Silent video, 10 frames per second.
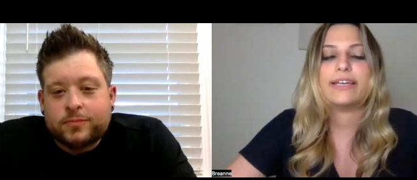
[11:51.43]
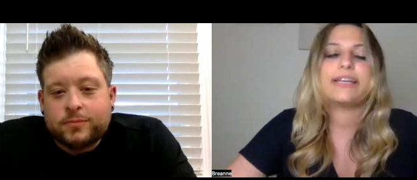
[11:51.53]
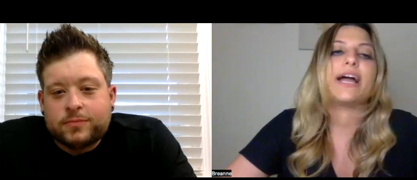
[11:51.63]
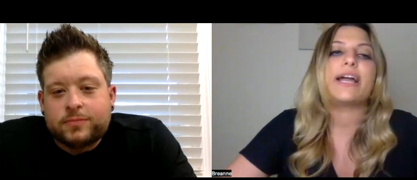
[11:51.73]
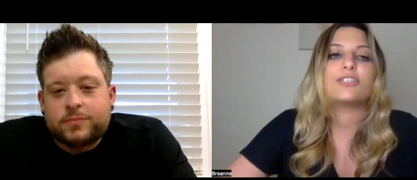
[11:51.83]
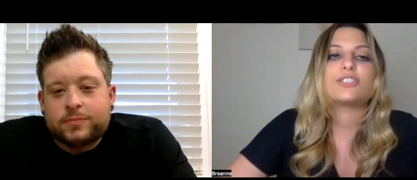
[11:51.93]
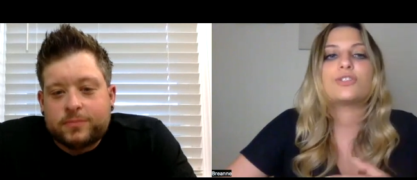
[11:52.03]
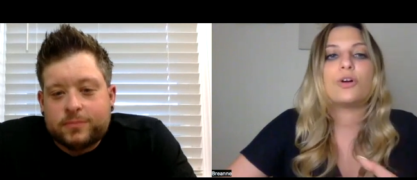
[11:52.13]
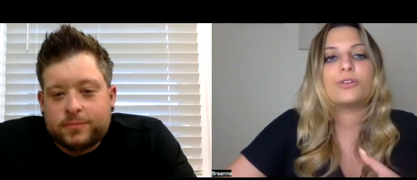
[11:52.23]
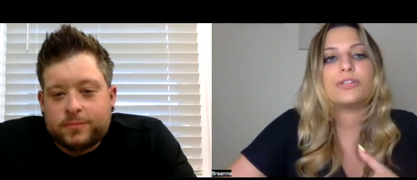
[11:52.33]
Speaker 1: Like I could
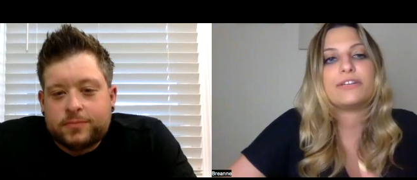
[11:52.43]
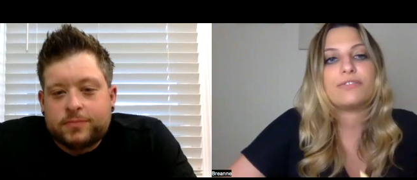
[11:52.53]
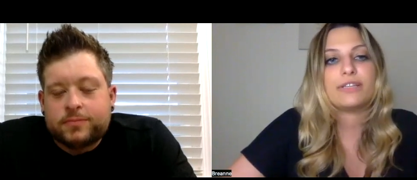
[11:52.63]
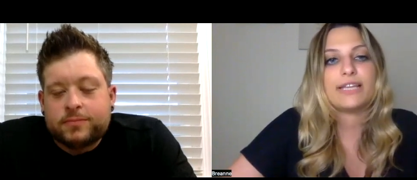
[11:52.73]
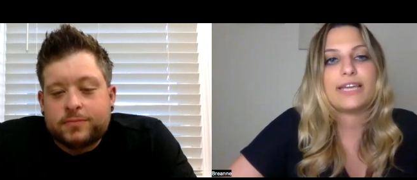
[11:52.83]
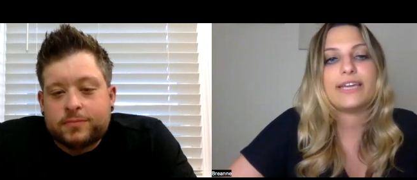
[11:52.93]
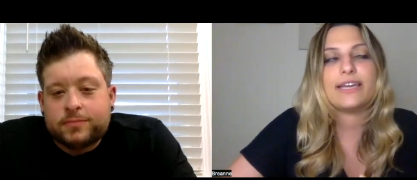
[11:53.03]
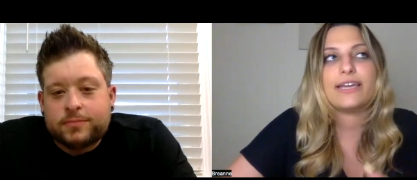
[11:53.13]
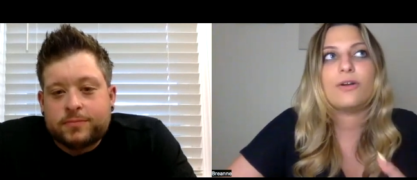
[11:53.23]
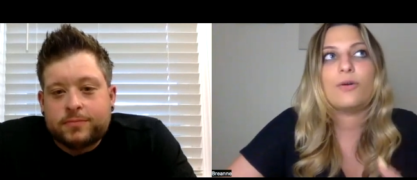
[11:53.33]
just totally
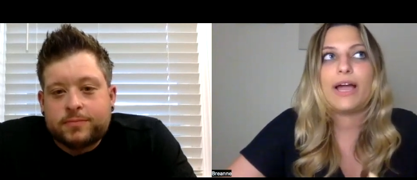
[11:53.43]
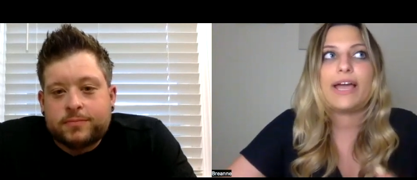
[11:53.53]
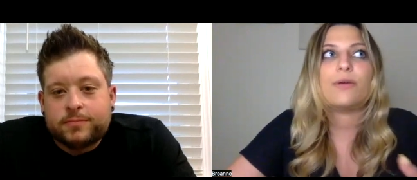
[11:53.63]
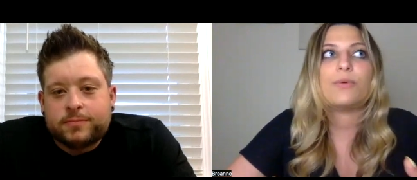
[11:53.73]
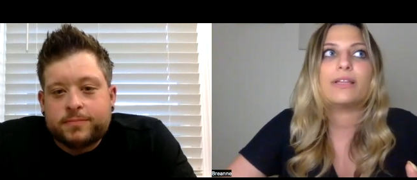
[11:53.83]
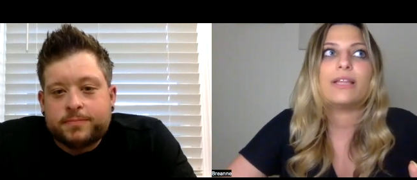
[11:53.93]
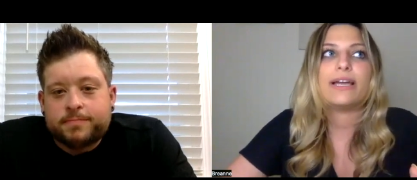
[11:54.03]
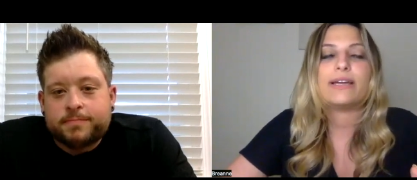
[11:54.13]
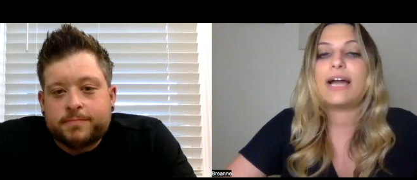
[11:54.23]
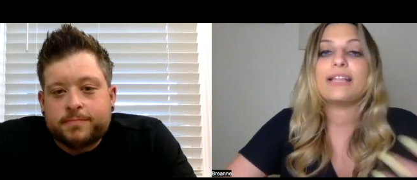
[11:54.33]
relate in a way where
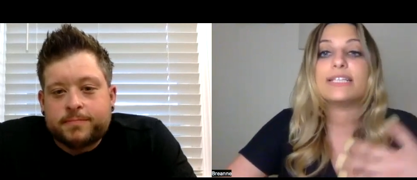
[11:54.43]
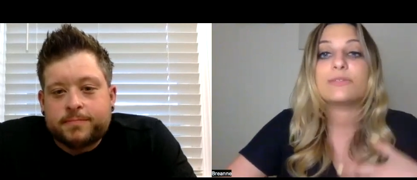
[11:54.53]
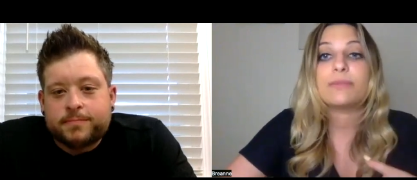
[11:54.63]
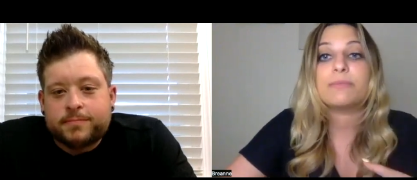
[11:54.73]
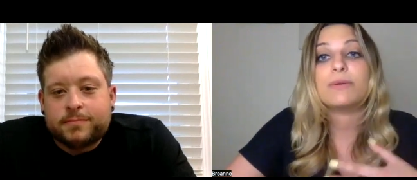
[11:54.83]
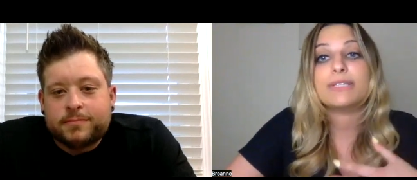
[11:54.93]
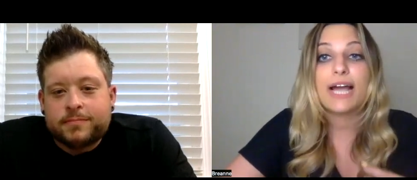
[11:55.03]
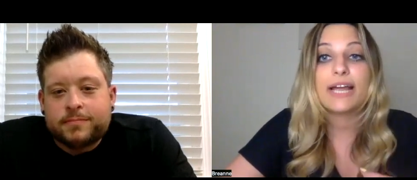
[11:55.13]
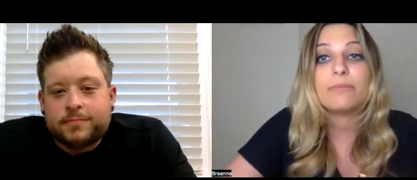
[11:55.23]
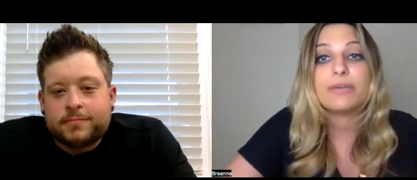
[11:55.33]
like, at least with me with
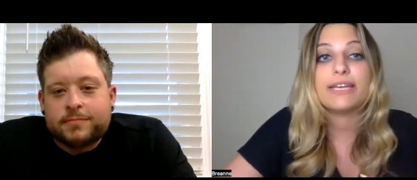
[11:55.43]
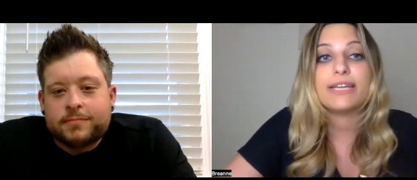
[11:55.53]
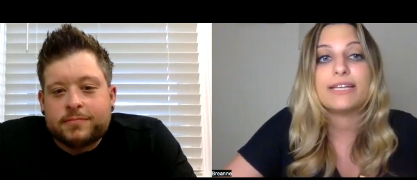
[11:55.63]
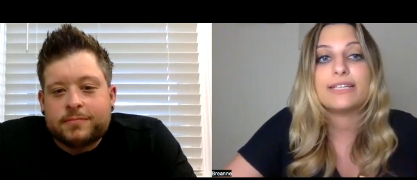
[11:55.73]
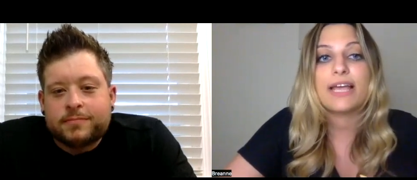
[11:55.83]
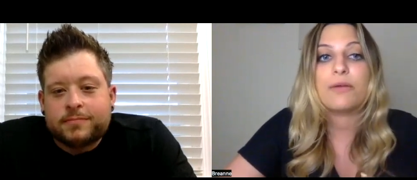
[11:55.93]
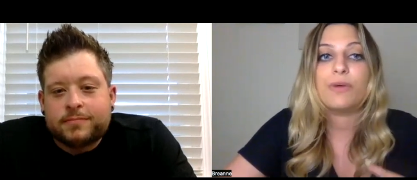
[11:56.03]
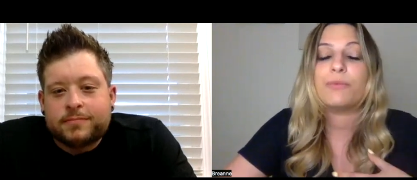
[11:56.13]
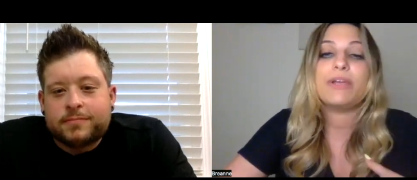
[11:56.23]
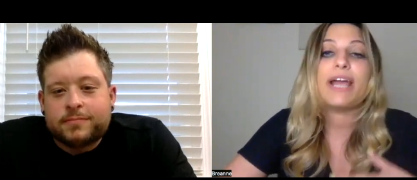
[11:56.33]
diabetes, and
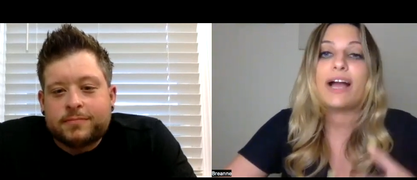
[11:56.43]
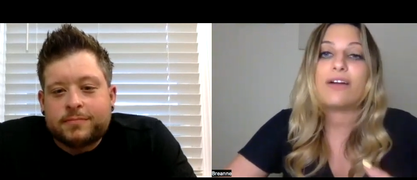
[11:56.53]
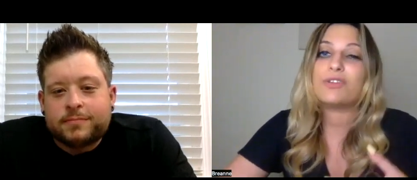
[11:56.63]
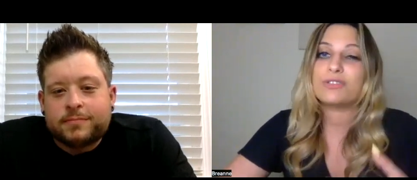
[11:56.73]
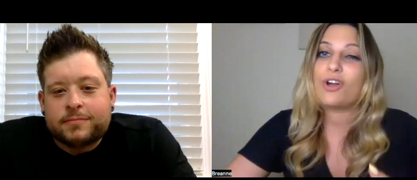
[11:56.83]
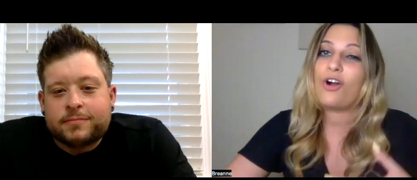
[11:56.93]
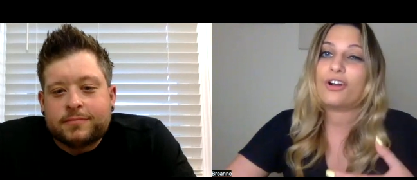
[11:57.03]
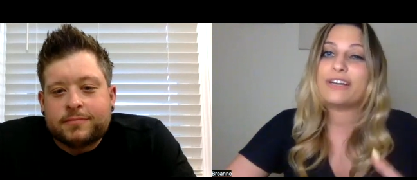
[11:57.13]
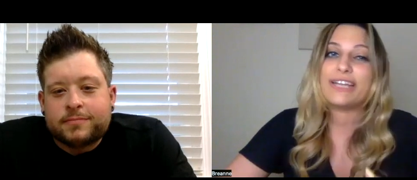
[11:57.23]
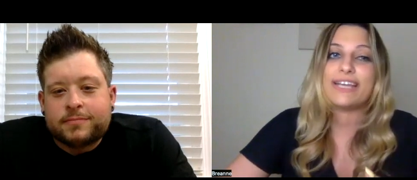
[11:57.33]
when we have those
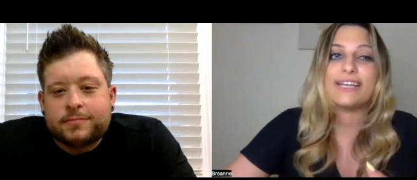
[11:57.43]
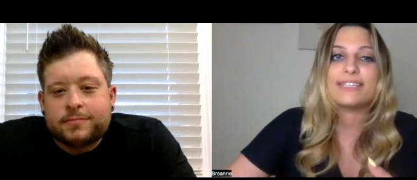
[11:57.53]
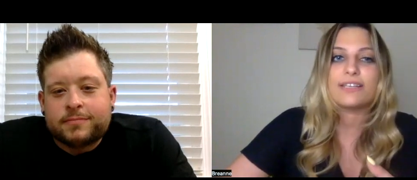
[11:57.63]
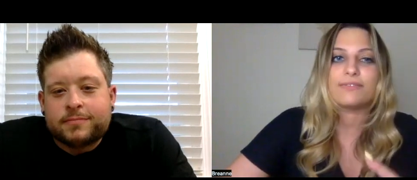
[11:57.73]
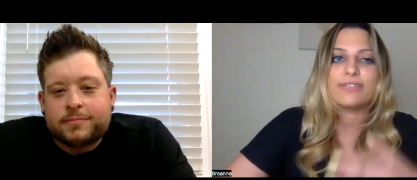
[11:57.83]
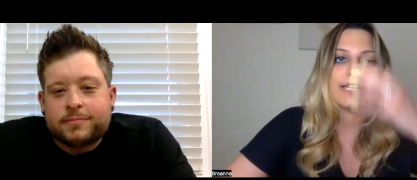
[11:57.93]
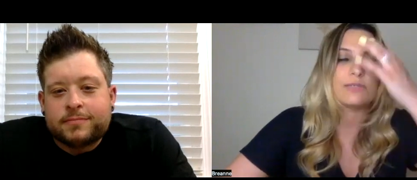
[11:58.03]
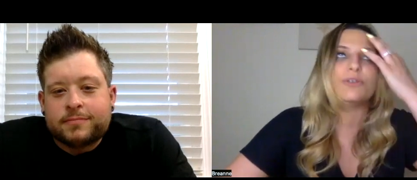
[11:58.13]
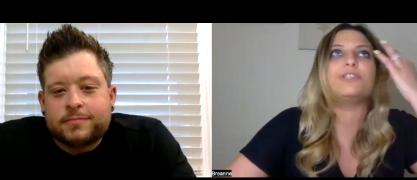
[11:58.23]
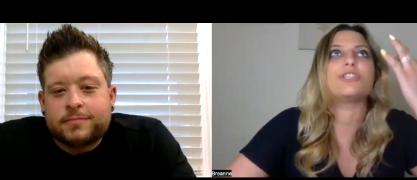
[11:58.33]
hard days where
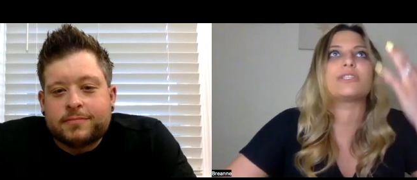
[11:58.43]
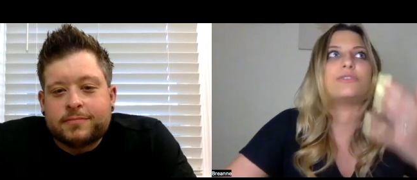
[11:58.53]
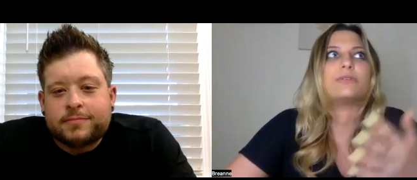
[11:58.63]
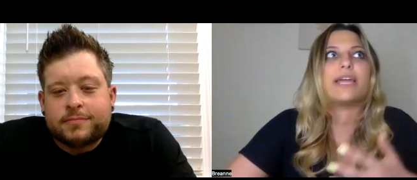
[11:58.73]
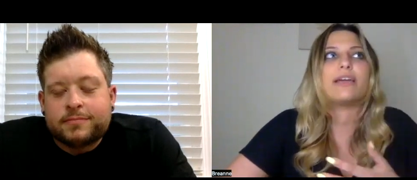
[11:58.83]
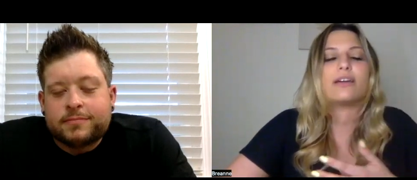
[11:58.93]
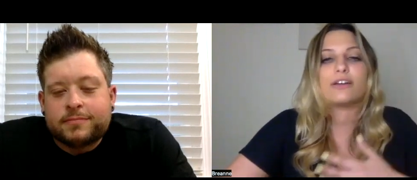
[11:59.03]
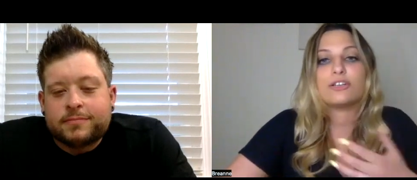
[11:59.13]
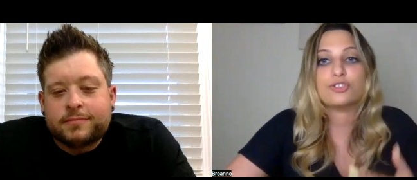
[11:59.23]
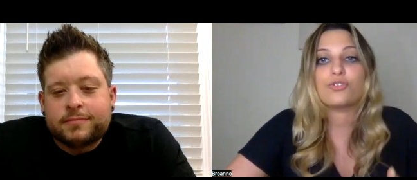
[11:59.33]
you can't
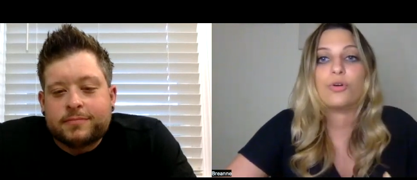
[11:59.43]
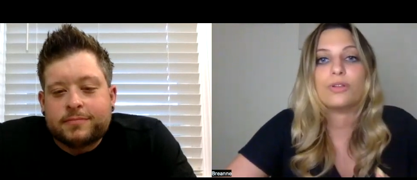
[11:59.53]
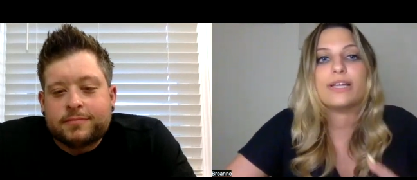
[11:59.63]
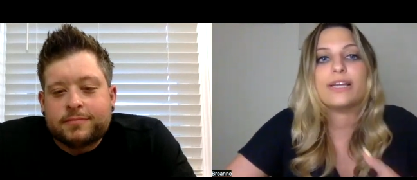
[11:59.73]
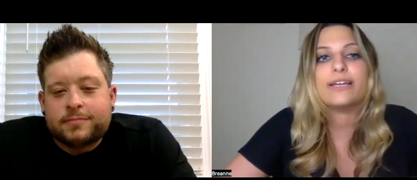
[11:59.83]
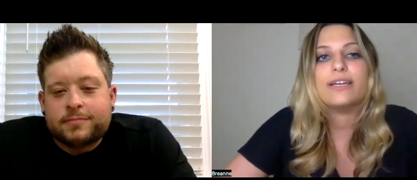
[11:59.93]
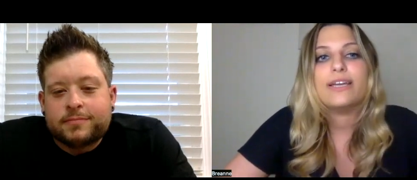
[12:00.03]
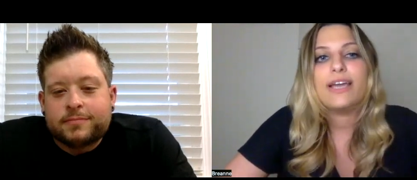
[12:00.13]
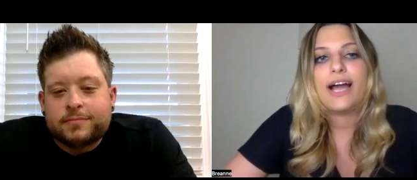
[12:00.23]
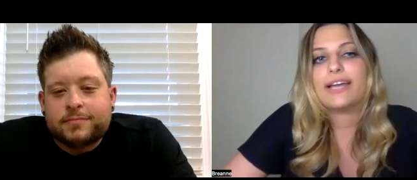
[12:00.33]
control it,
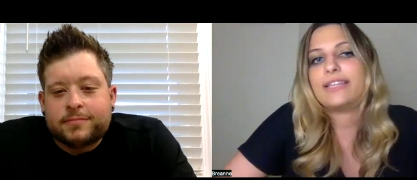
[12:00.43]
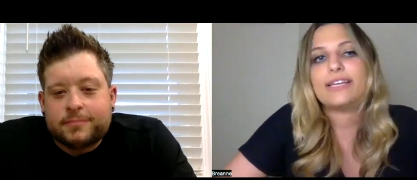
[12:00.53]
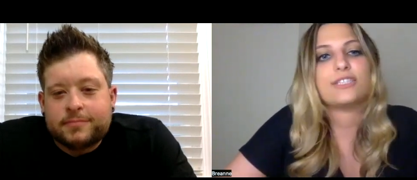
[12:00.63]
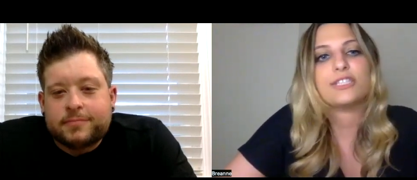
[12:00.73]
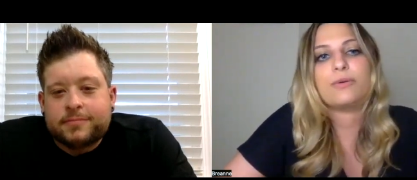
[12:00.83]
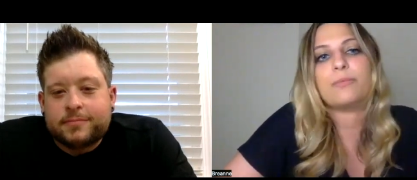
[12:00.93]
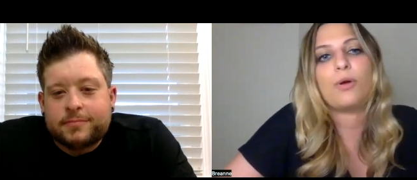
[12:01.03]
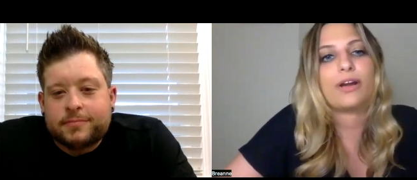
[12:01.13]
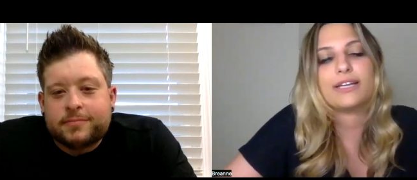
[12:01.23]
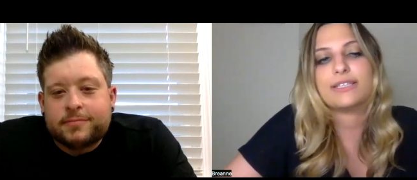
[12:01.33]
I think it's so
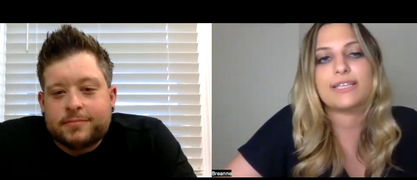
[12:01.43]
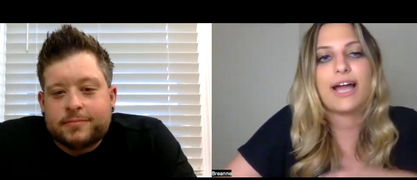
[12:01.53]
important to